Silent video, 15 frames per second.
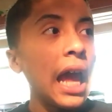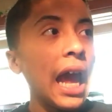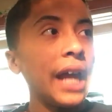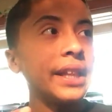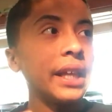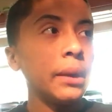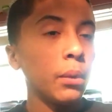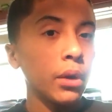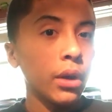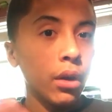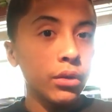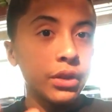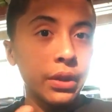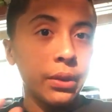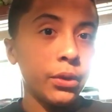and then we'll go
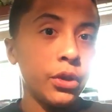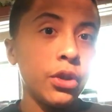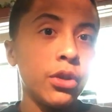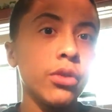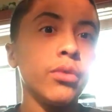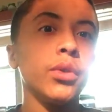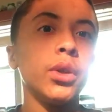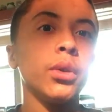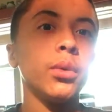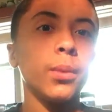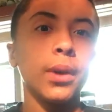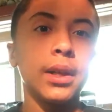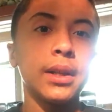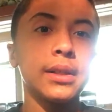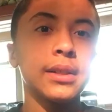to the two new
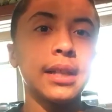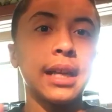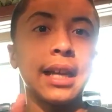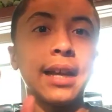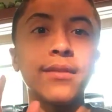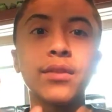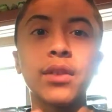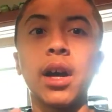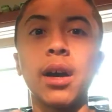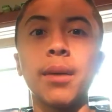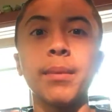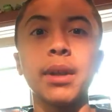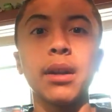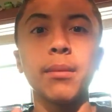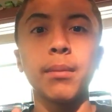ones that have
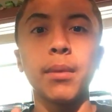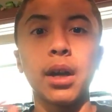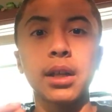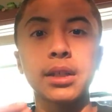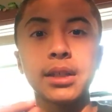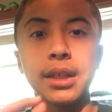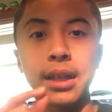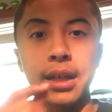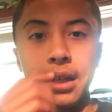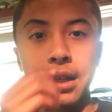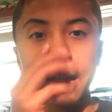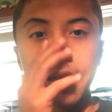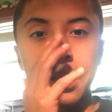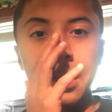not been unboxed yet.